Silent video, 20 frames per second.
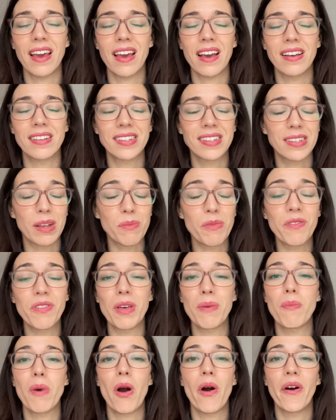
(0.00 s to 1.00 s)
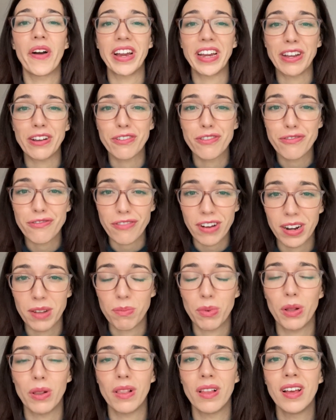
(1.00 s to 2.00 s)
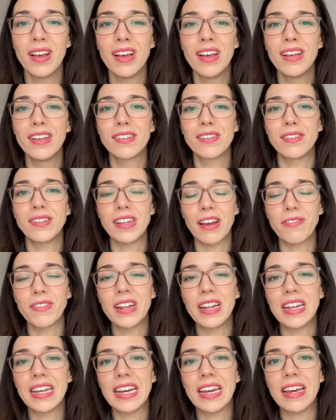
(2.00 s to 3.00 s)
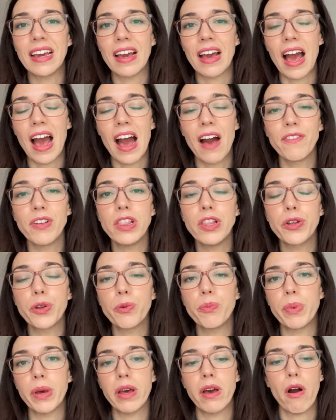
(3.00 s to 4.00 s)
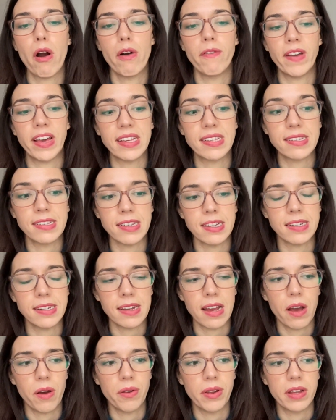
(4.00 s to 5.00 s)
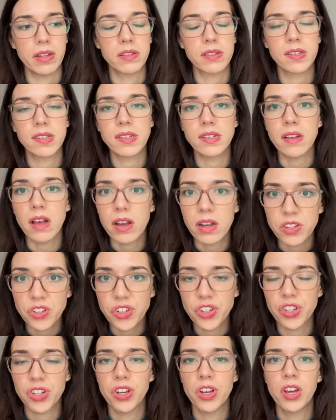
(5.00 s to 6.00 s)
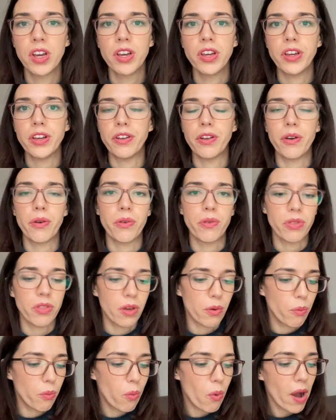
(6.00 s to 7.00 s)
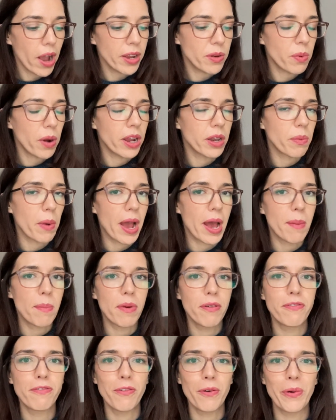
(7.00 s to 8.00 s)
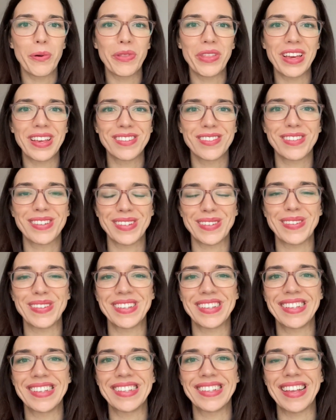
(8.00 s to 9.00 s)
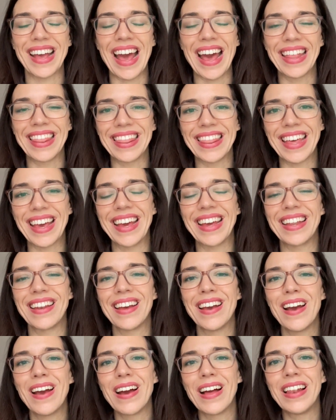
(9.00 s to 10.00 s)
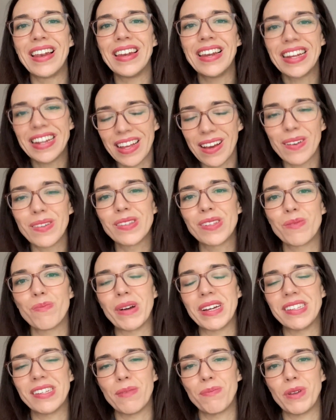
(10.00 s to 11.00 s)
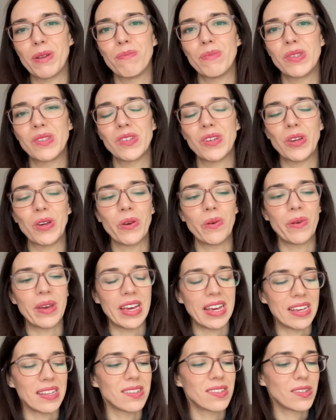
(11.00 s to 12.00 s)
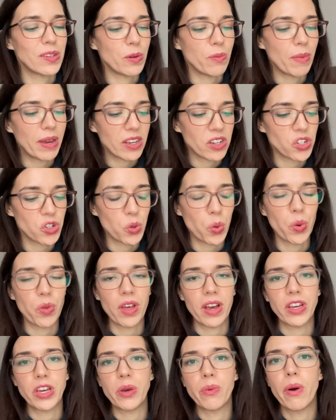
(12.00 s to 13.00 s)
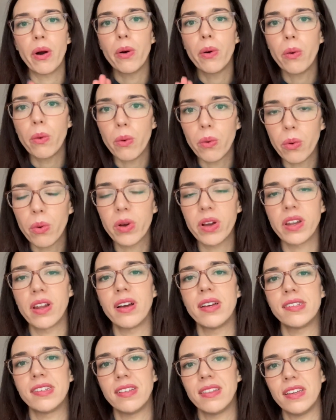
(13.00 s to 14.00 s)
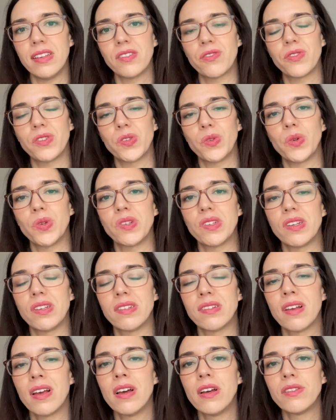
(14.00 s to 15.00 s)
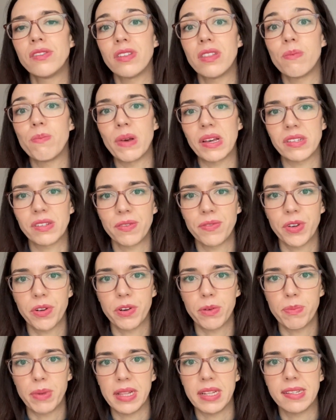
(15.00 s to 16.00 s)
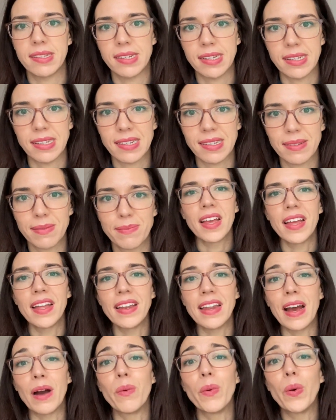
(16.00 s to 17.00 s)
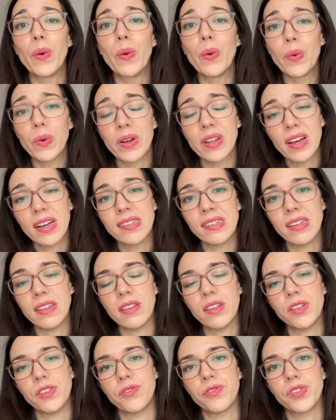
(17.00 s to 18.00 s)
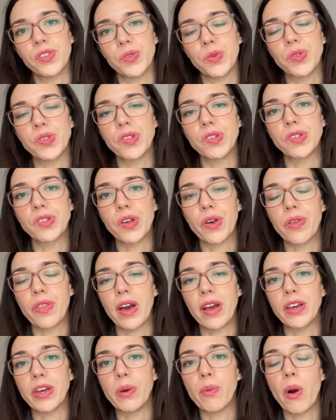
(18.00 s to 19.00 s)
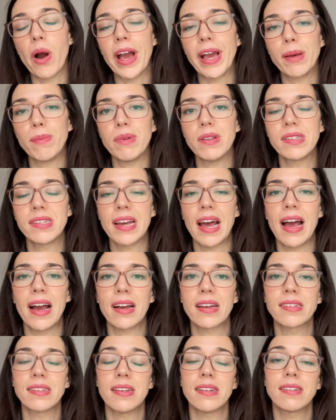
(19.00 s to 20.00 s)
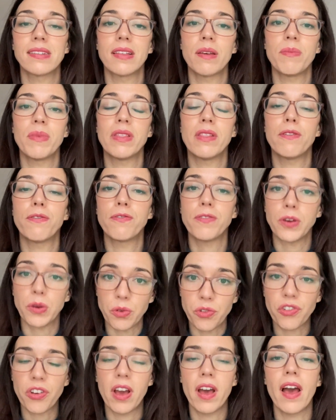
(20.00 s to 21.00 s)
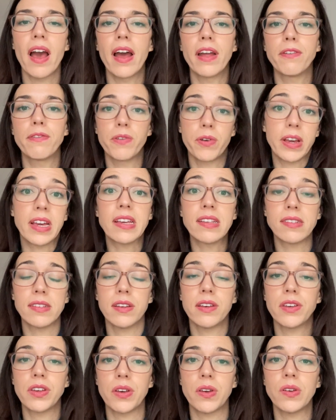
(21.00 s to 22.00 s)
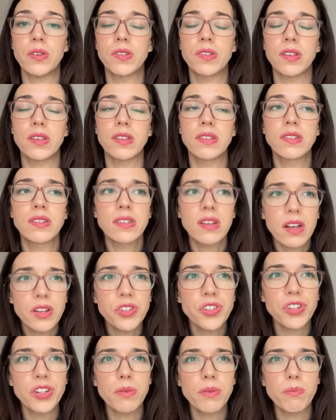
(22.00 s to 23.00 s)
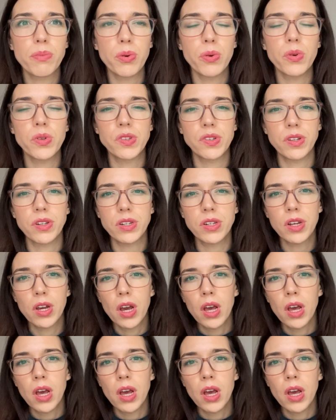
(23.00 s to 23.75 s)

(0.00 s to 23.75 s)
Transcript: some of them are incredible. So definitely have a little bit of a sit down and search the wide web for these resources. And then leading on to my tip number 2 is to make sure that you are organizing these resources to the best of your abilities. Now, organizing these resources so that you are able to access them in the future and for easier use is such an important